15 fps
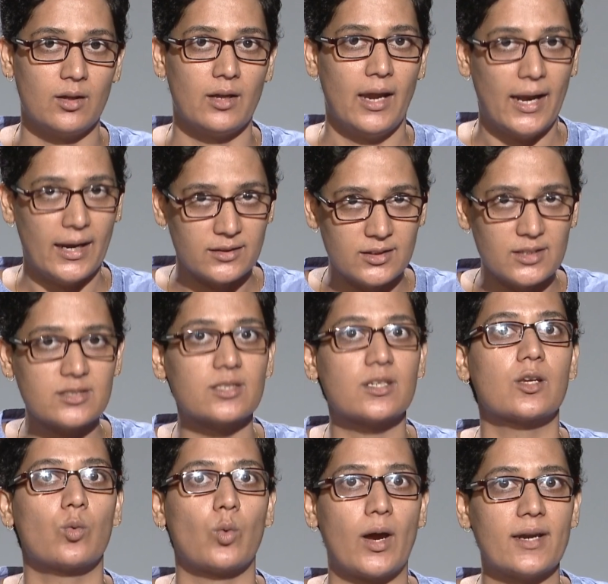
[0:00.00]
And this
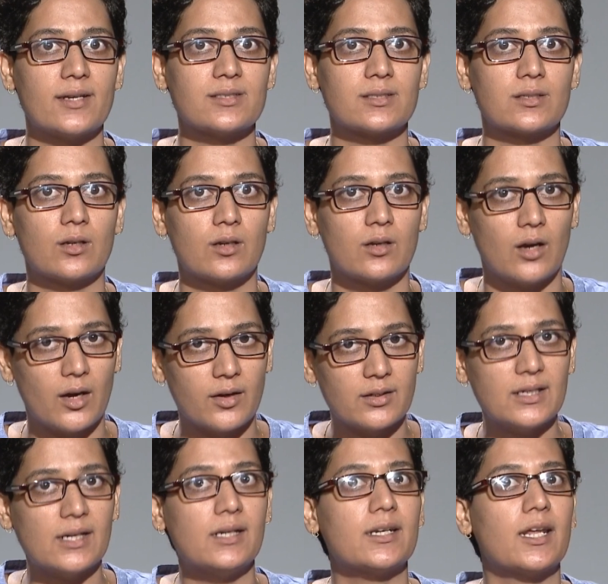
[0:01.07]
requires a
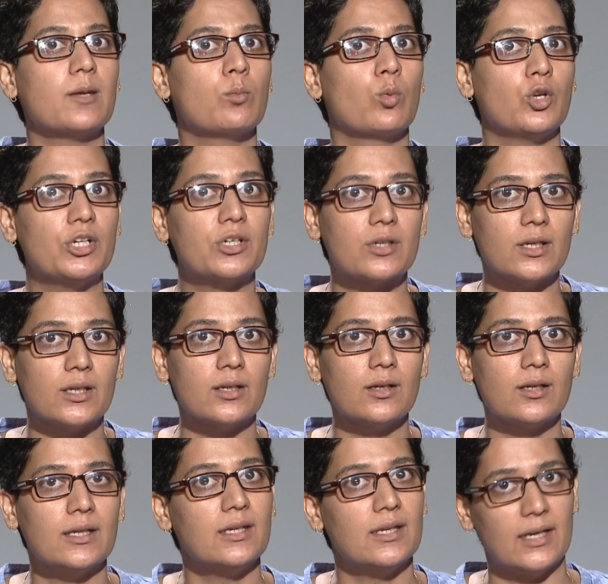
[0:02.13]
real-time monitoring
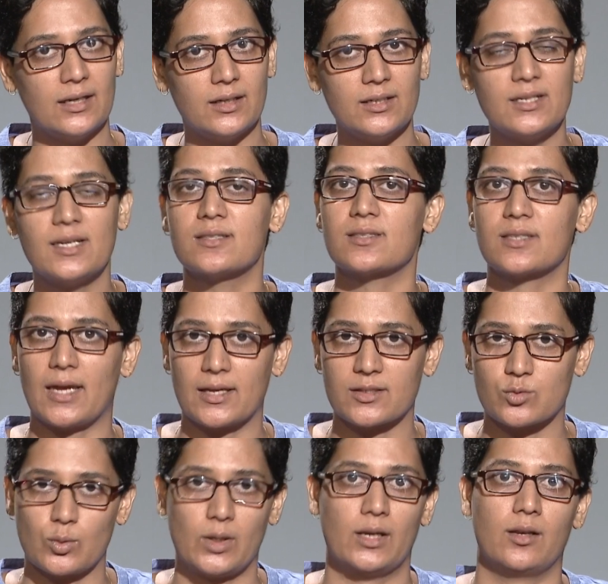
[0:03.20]
in ADNs
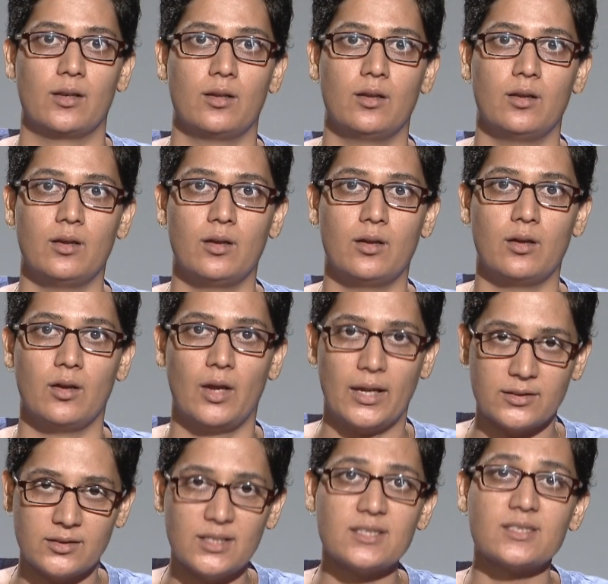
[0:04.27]
as well.
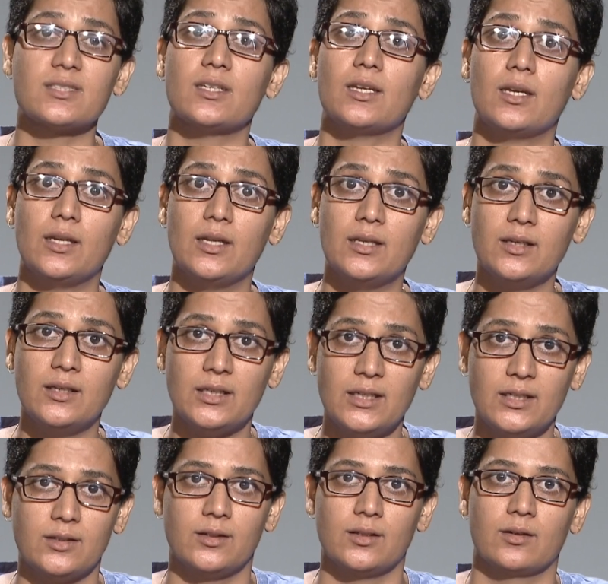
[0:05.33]
And this
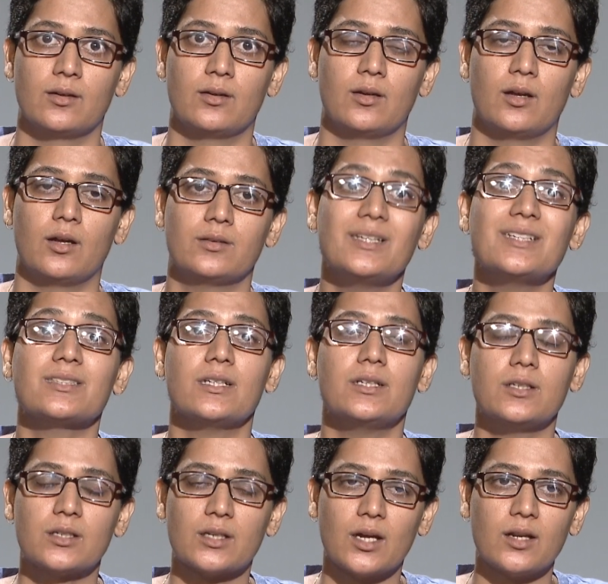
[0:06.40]

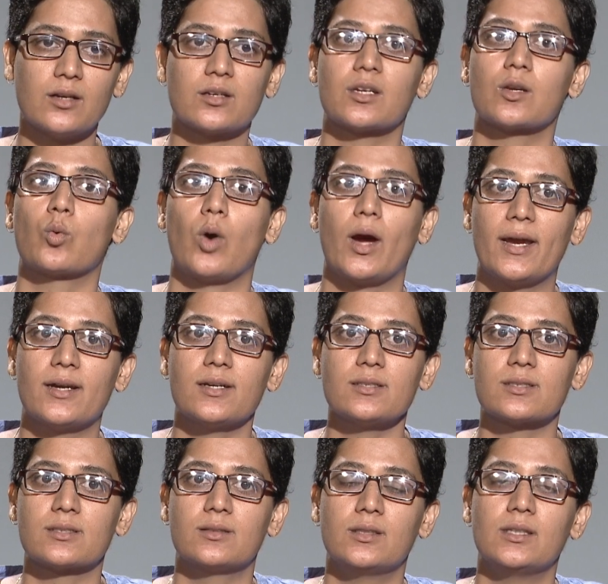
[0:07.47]
in turn
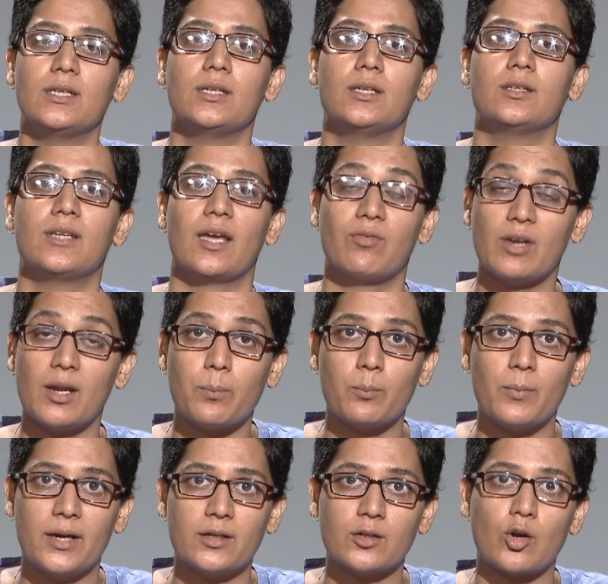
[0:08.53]
requires the
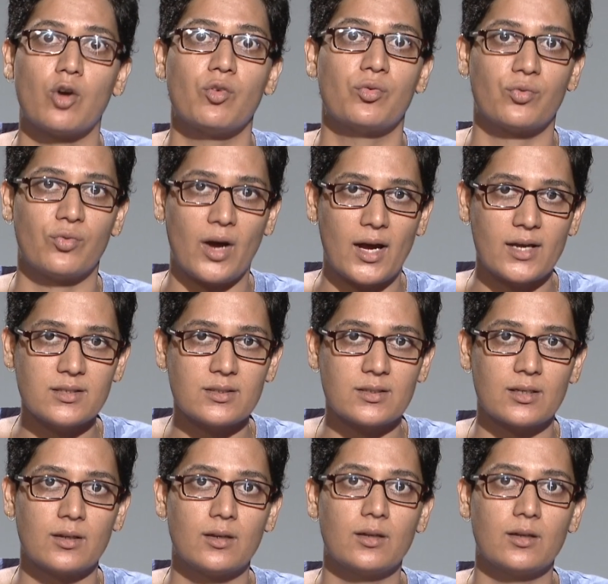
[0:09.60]
development of fast